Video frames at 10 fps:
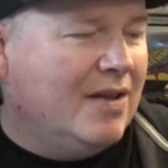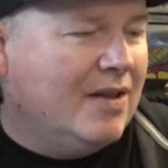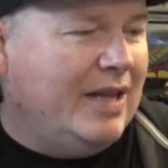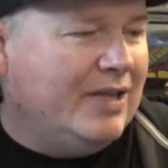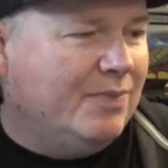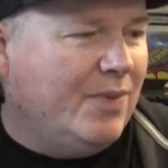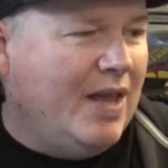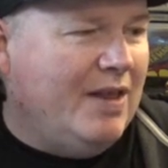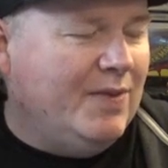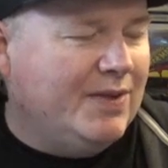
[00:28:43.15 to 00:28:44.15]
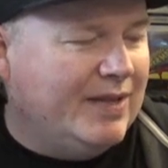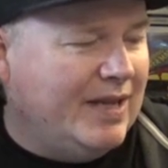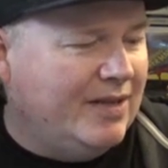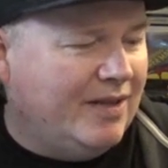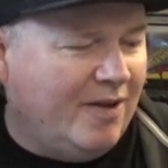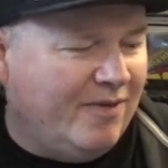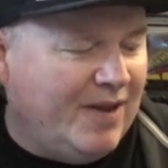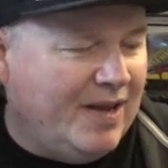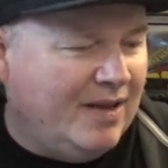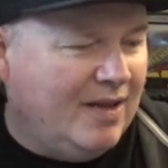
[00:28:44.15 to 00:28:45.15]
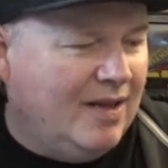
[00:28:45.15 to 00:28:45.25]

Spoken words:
collection by anyone's standard, I think.